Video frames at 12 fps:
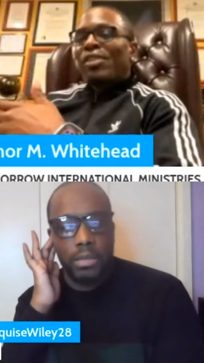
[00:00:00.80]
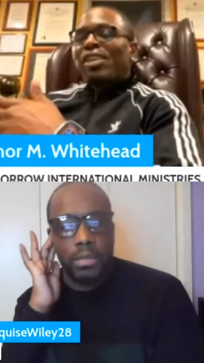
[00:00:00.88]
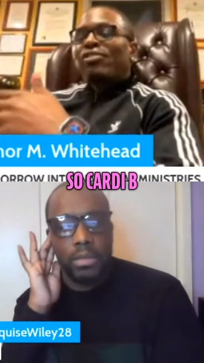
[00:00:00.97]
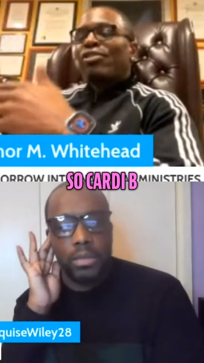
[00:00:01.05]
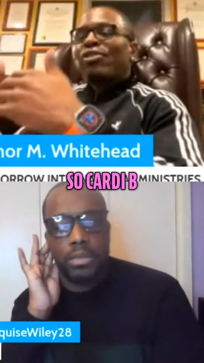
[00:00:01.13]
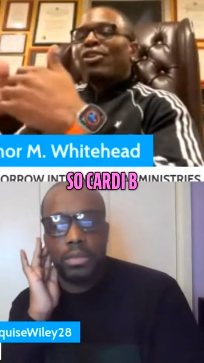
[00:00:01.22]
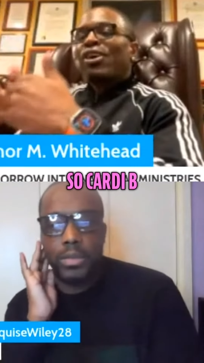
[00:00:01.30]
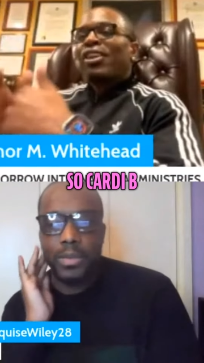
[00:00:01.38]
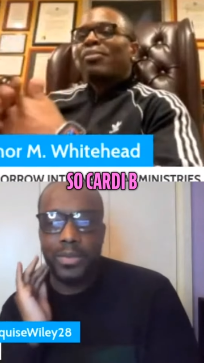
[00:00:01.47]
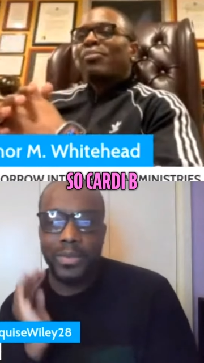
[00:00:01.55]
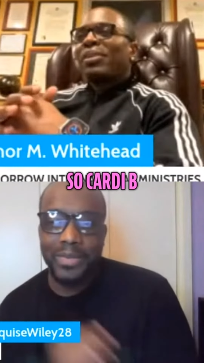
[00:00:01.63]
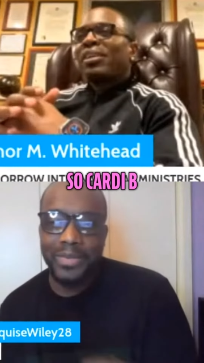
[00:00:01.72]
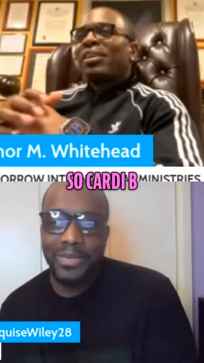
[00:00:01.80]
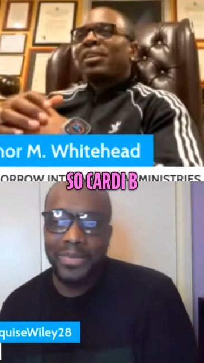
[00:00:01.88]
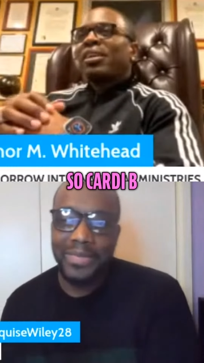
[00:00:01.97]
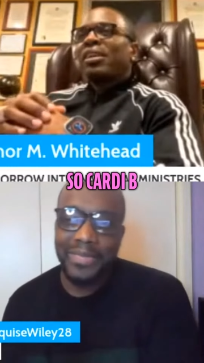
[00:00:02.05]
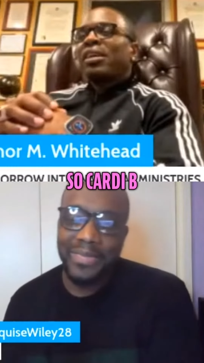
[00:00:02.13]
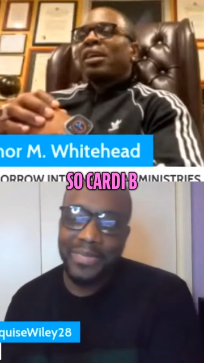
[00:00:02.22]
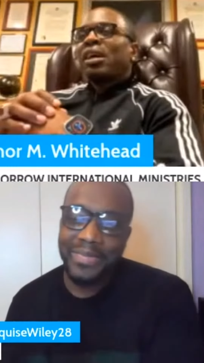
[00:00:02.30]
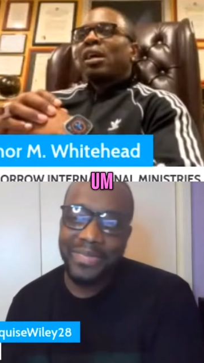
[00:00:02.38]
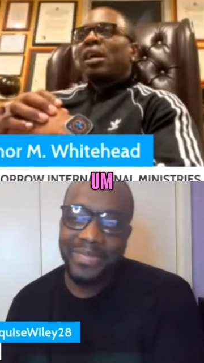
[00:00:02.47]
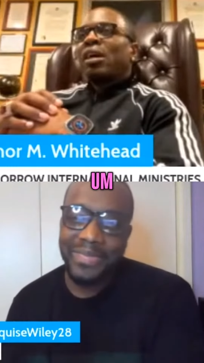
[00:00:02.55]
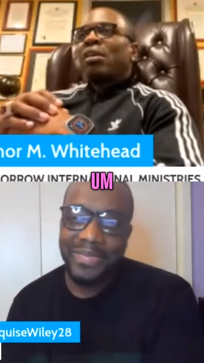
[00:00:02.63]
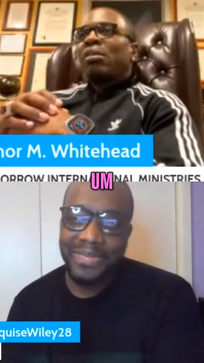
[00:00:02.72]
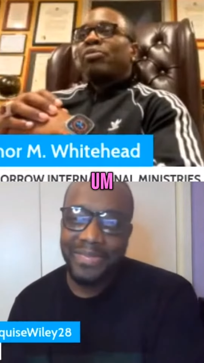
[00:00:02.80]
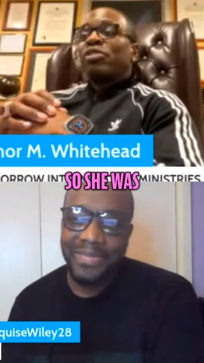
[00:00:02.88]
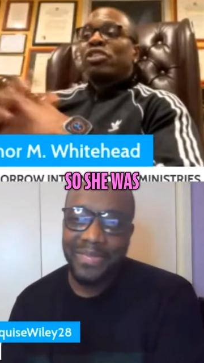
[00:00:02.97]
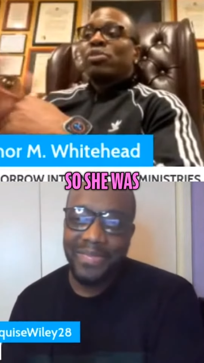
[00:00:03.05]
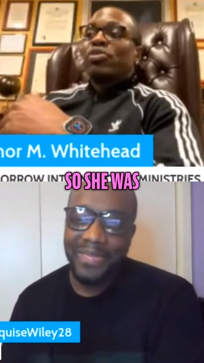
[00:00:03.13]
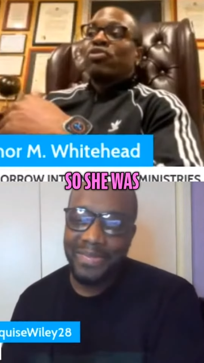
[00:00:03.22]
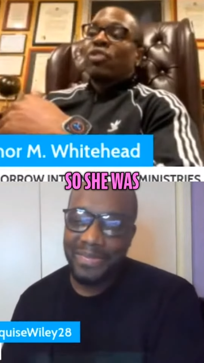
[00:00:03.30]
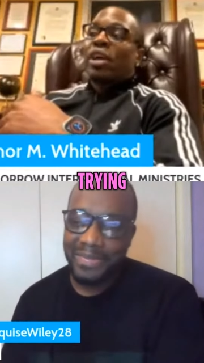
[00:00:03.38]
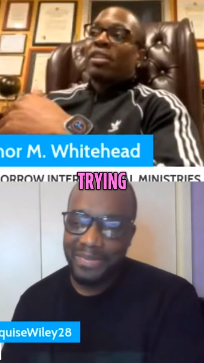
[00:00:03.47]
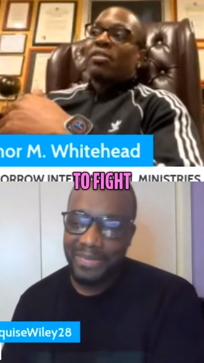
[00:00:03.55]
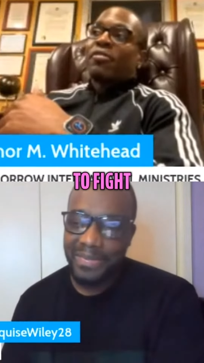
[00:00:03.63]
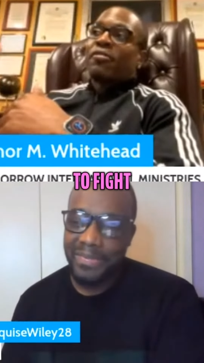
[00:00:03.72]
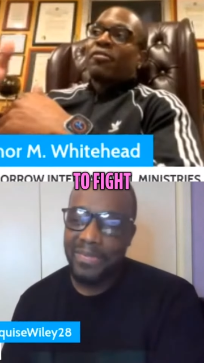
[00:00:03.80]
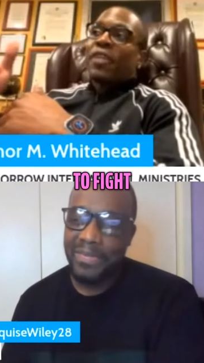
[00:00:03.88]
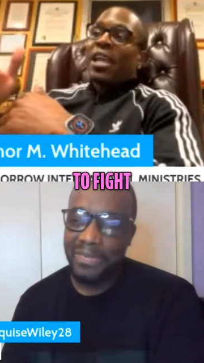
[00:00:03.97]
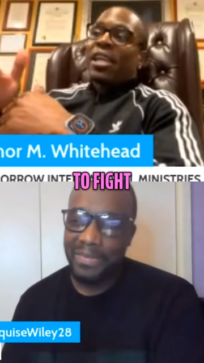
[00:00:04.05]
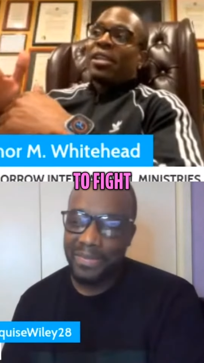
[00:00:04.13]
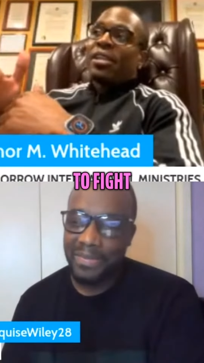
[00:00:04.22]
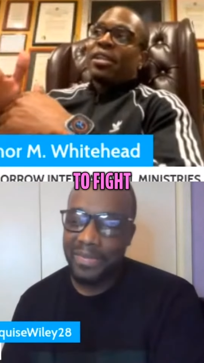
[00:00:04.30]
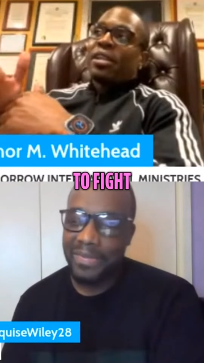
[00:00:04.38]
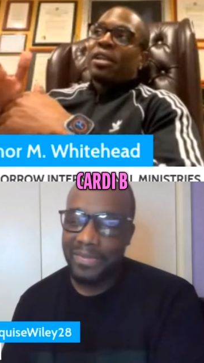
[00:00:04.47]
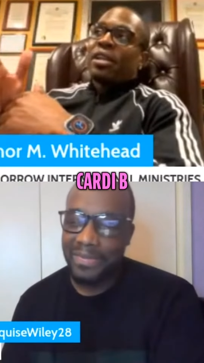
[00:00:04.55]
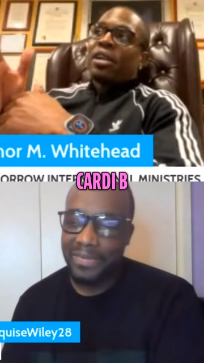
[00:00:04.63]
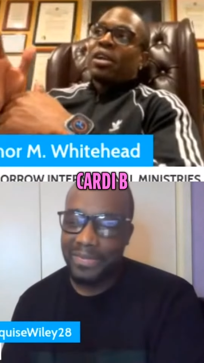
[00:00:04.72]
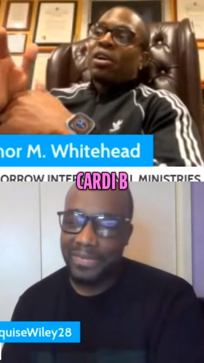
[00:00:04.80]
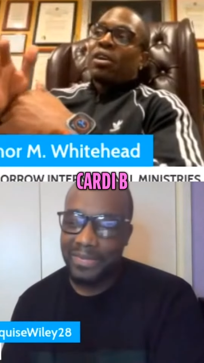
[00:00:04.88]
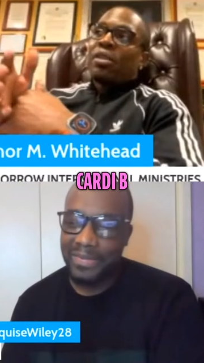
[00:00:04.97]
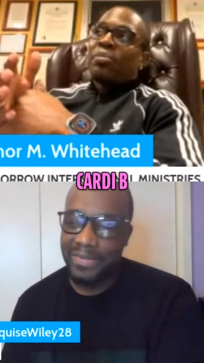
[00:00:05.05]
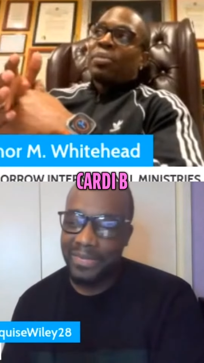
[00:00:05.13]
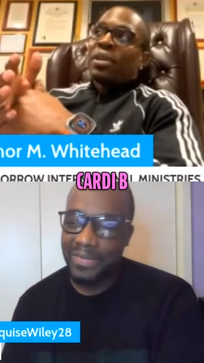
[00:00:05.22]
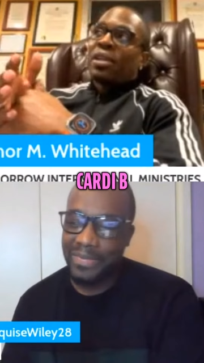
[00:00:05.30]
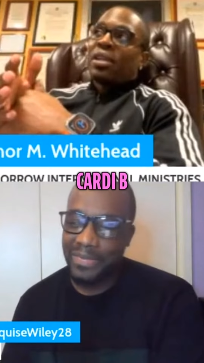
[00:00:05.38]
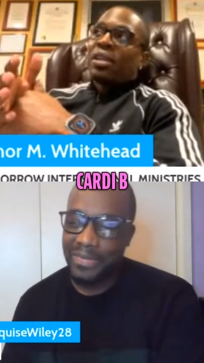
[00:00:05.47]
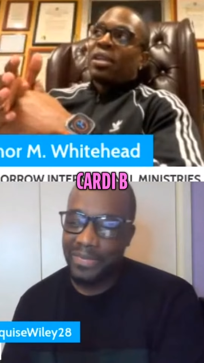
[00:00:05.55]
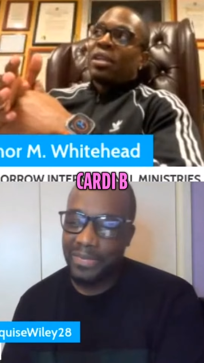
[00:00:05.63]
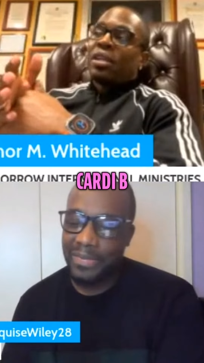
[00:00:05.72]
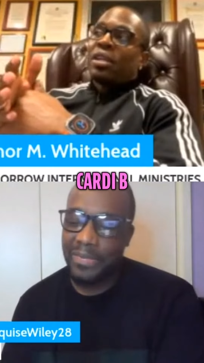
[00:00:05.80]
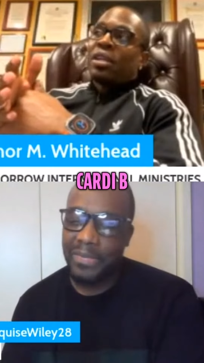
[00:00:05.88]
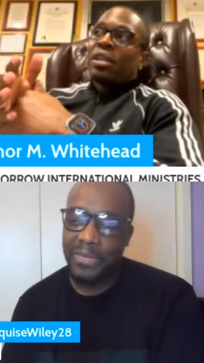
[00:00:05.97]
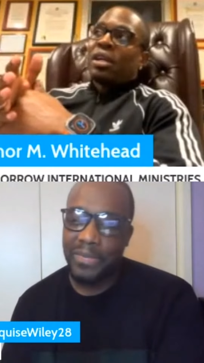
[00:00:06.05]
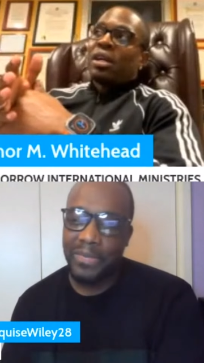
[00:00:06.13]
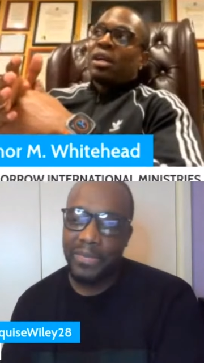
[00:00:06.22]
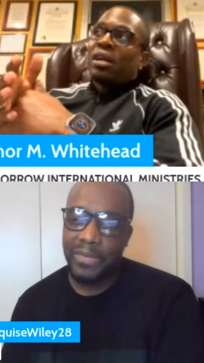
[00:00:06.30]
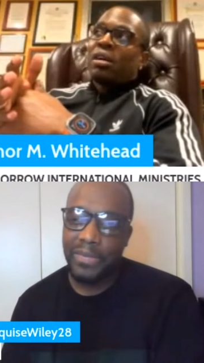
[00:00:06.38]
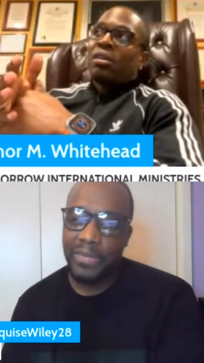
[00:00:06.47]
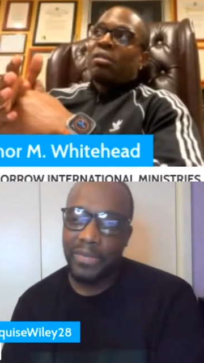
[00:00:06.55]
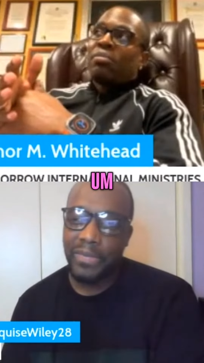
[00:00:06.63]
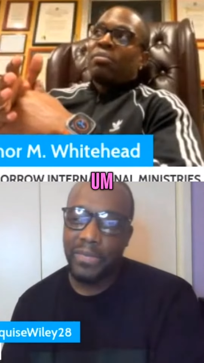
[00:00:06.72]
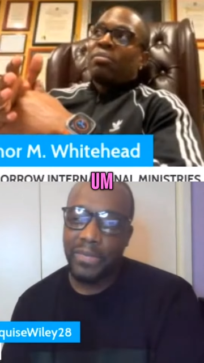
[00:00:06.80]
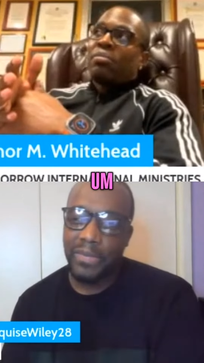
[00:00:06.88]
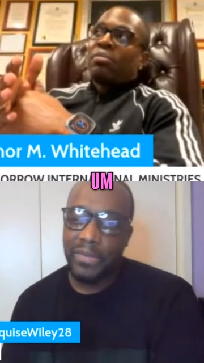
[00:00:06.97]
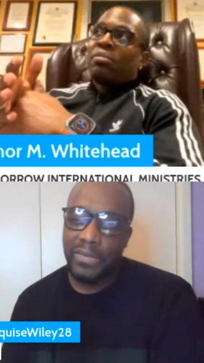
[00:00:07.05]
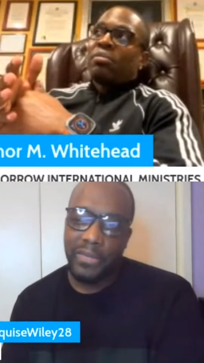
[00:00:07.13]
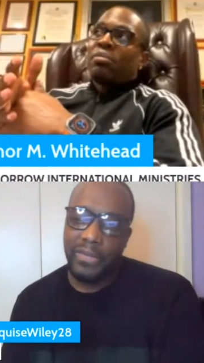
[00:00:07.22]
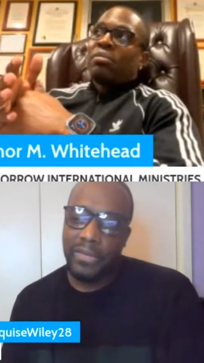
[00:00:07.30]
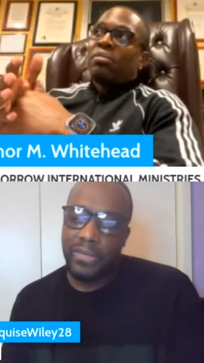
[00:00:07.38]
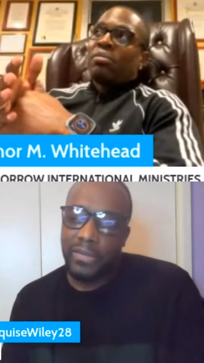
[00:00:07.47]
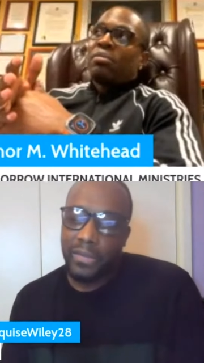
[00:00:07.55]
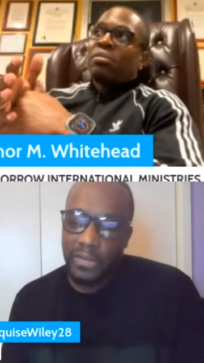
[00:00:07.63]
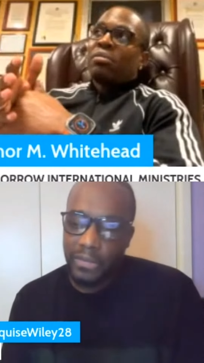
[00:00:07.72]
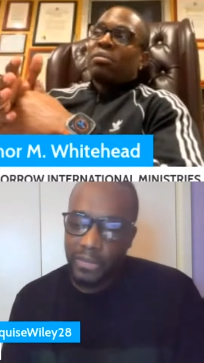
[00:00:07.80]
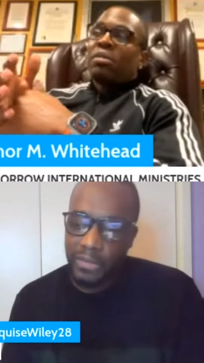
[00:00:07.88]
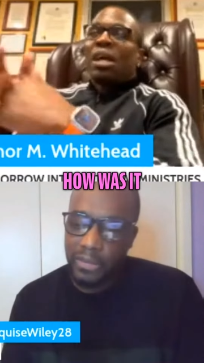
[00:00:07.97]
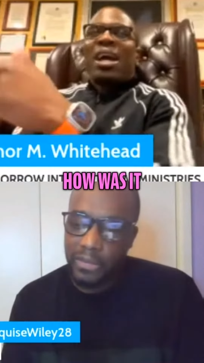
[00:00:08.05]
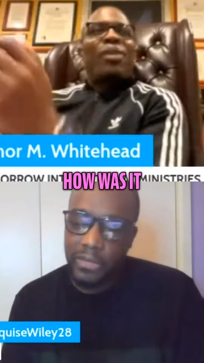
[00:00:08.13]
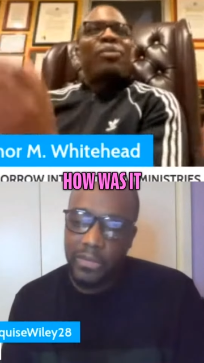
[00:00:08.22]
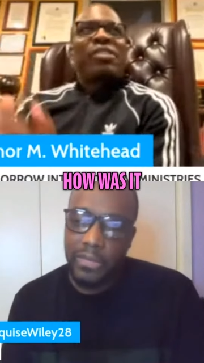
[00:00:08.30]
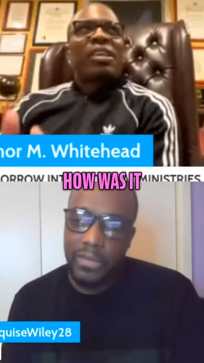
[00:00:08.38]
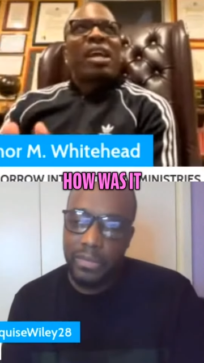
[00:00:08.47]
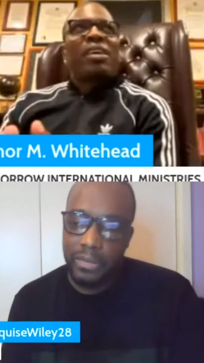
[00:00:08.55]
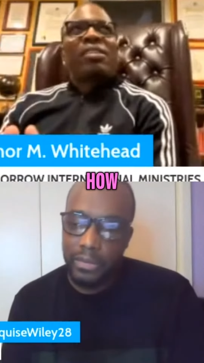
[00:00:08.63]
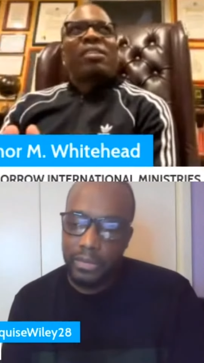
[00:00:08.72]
Speaker 1: So Cardi B, um, so she was trying to fight Cardi B. Um, how was it? How,